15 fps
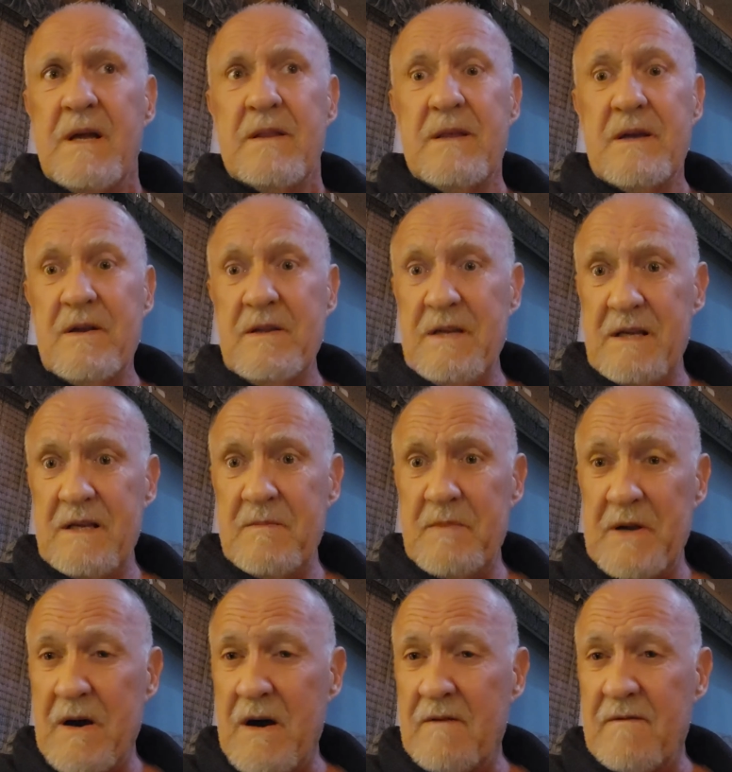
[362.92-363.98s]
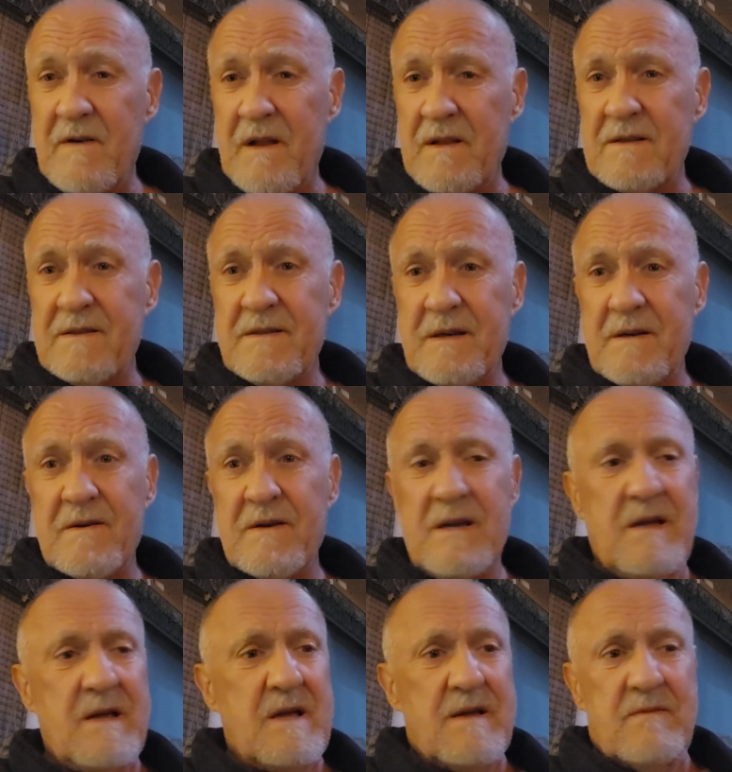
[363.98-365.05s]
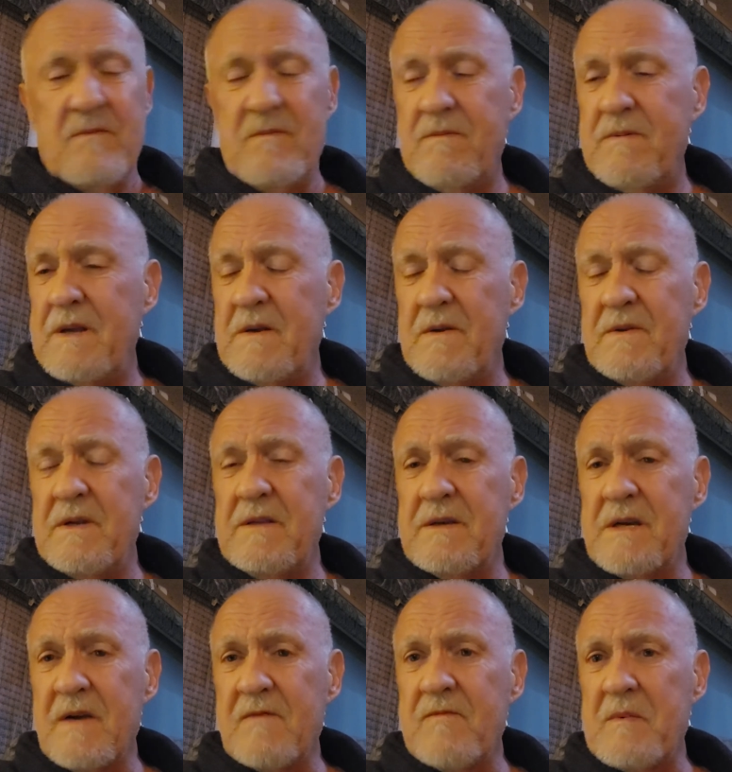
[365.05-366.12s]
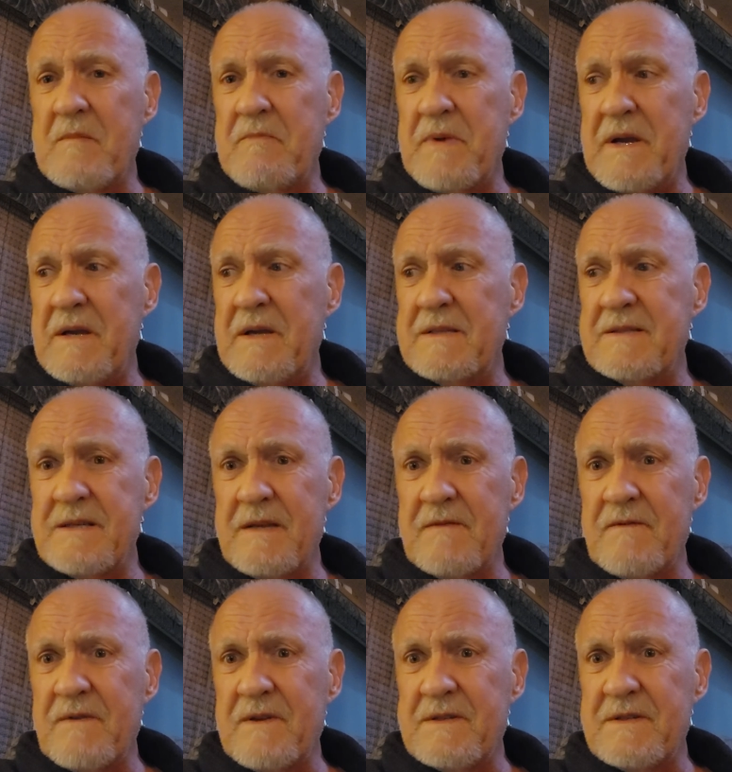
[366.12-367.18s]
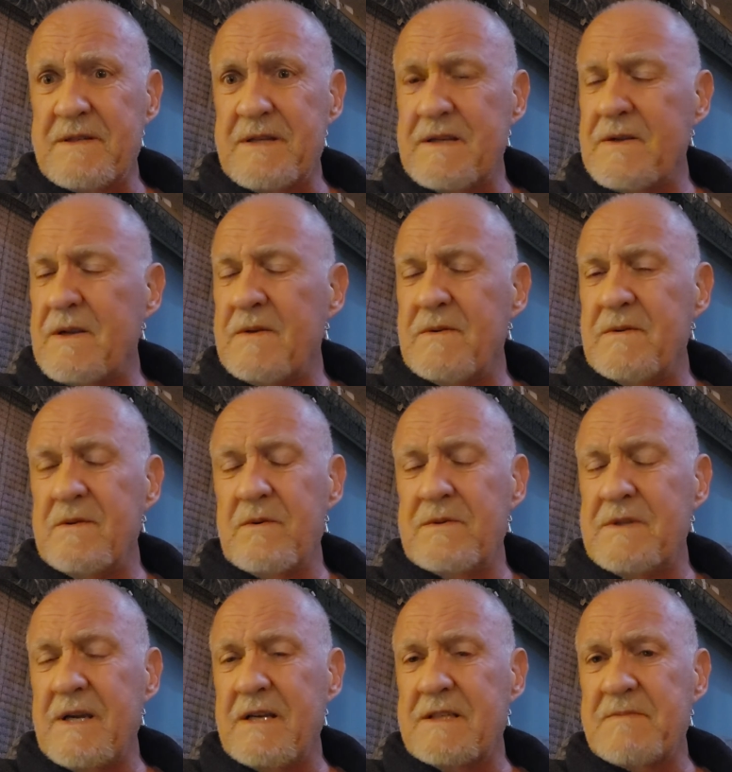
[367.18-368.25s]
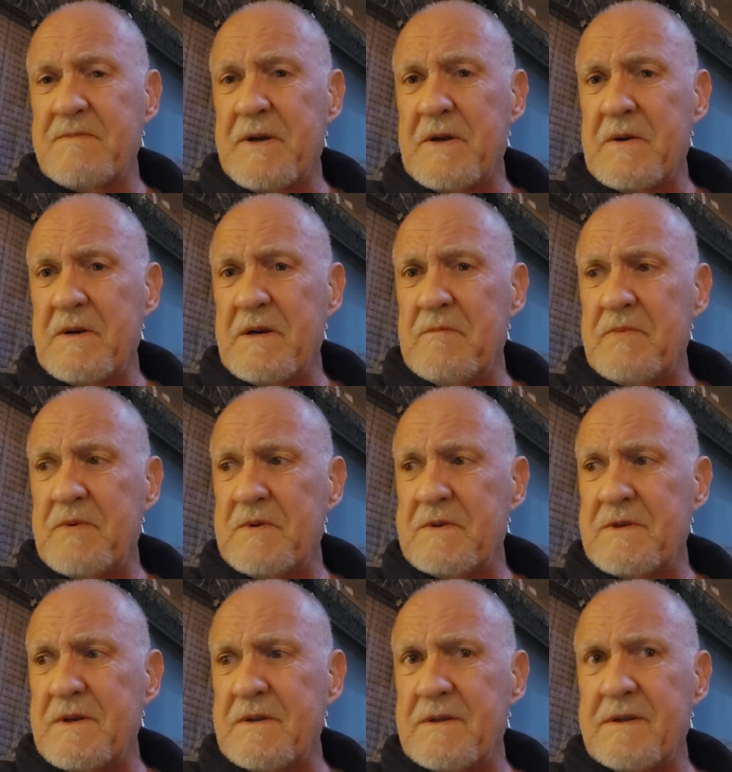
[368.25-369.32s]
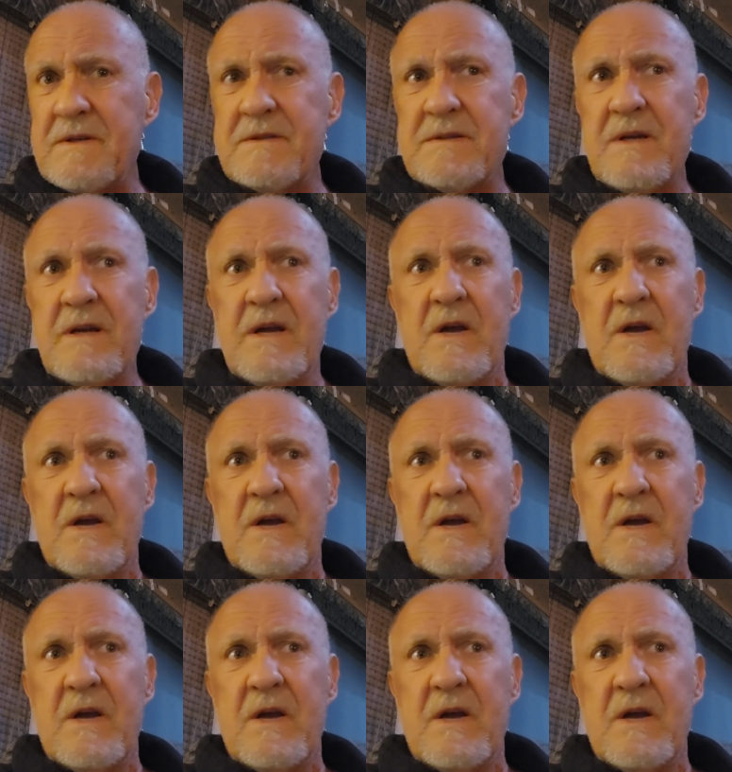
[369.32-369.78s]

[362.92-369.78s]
They need to be all voluntary. We don't need the government paying a cent for this thing. No taxpayer inputs on this.